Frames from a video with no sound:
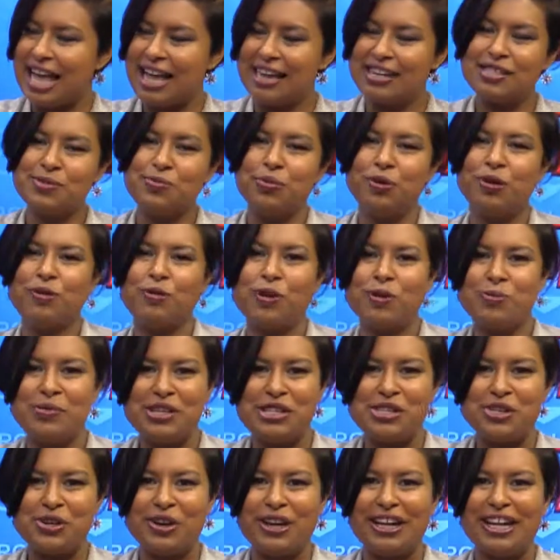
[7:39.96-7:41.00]
Candace Bull will
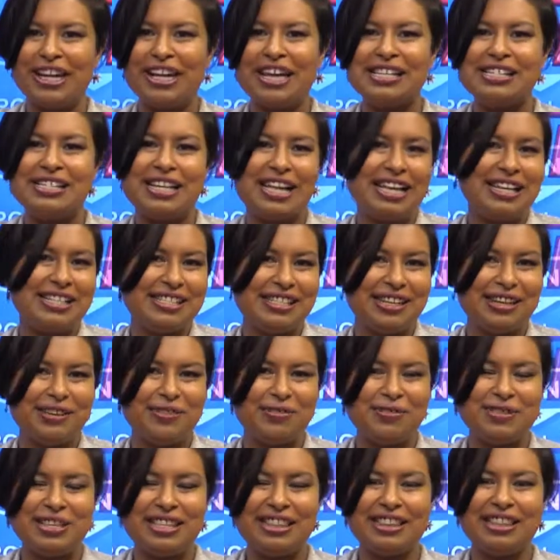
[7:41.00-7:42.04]
be joining us later
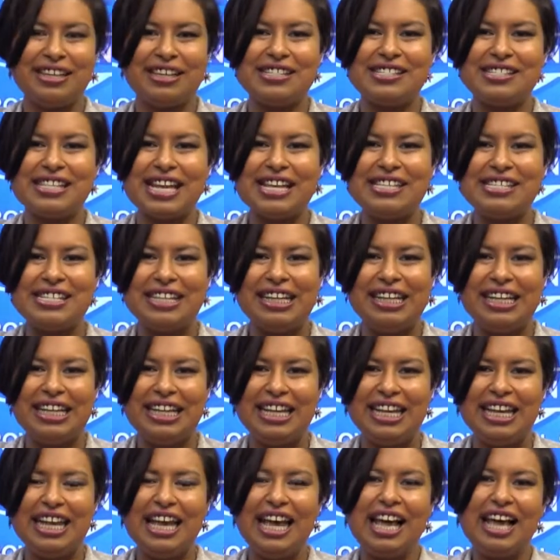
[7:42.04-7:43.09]
with Stacey
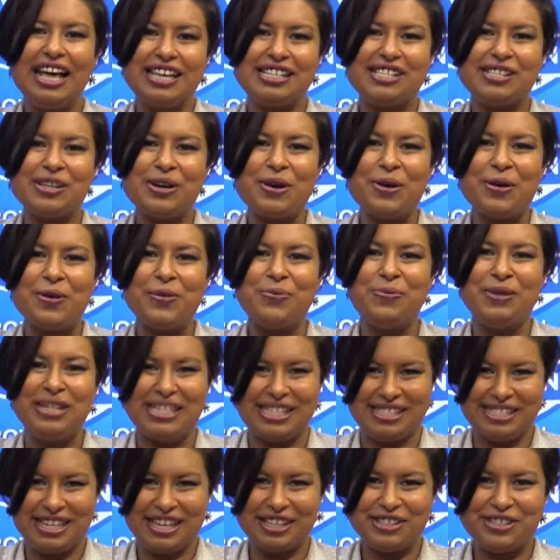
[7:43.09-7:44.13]
Lee, so
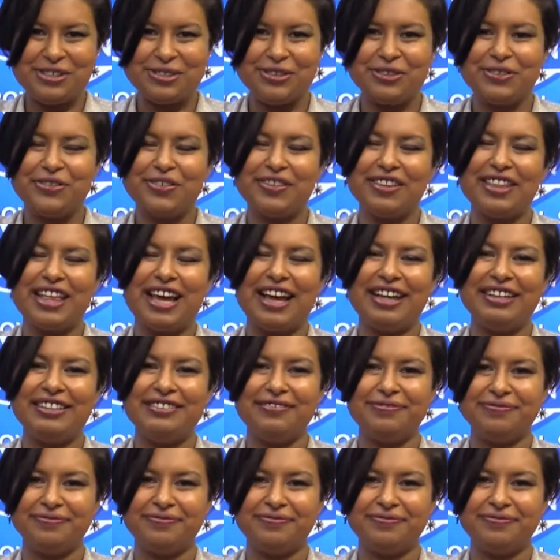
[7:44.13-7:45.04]
please stay tuned for that.